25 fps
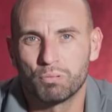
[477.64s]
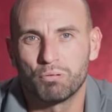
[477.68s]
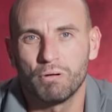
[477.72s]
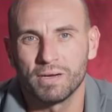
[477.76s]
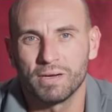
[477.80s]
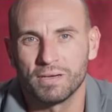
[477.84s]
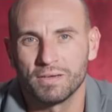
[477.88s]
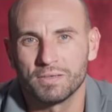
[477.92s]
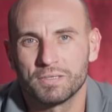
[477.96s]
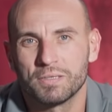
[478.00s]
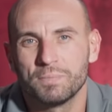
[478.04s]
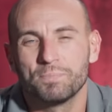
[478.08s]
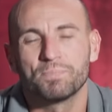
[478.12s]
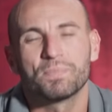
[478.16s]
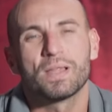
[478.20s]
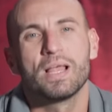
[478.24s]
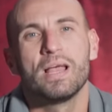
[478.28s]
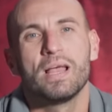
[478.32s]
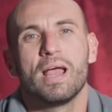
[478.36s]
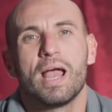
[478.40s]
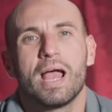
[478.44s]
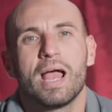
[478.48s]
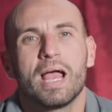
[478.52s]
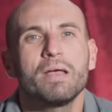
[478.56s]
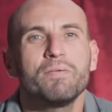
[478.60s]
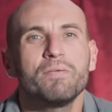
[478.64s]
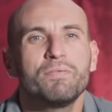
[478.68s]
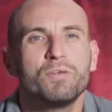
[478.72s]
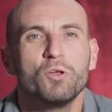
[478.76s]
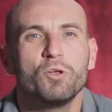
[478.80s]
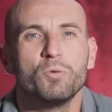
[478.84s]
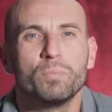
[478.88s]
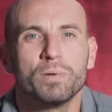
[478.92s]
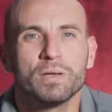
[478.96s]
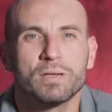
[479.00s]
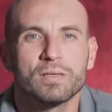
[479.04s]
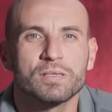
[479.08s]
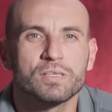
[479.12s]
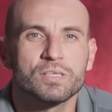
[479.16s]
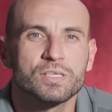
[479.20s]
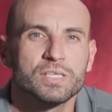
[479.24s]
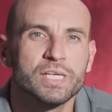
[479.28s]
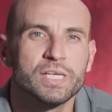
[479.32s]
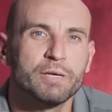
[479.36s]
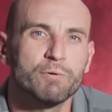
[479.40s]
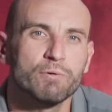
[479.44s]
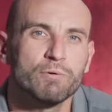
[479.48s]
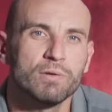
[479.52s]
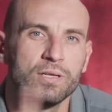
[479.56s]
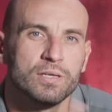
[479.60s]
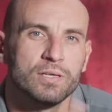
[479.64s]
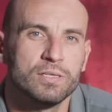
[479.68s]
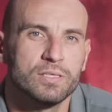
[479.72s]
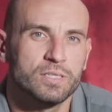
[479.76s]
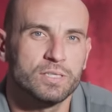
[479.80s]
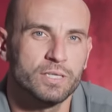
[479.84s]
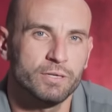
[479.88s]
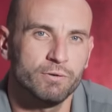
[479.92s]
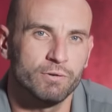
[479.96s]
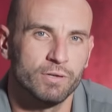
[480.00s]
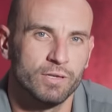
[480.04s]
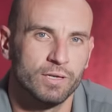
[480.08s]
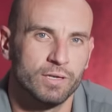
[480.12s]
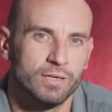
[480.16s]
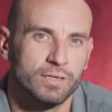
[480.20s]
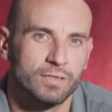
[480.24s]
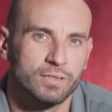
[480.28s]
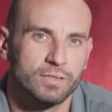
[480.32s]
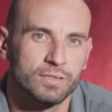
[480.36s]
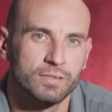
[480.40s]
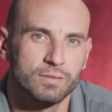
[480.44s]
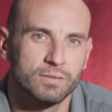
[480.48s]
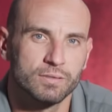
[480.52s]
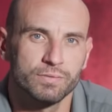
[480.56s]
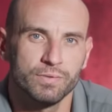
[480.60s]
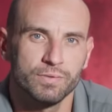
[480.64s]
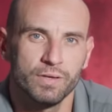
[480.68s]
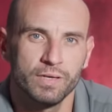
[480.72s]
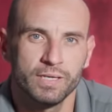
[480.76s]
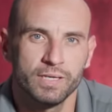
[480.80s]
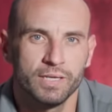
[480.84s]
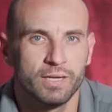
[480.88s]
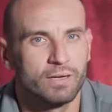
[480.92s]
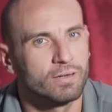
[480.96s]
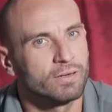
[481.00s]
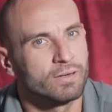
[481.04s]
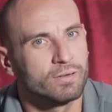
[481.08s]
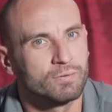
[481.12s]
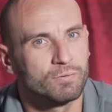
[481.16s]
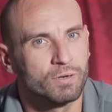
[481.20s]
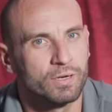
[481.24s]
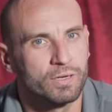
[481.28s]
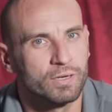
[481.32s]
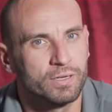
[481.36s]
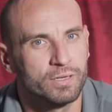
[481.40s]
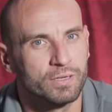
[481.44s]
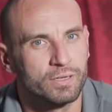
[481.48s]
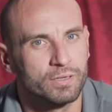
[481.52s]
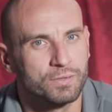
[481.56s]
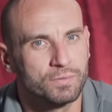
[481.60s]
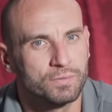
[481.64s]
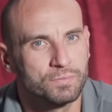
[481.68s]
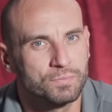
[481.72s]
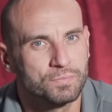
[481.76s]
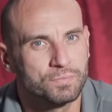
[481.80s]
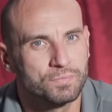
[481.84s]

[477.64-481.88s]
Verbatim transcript: pregnant, have you been secretly sterilized? Find out right here.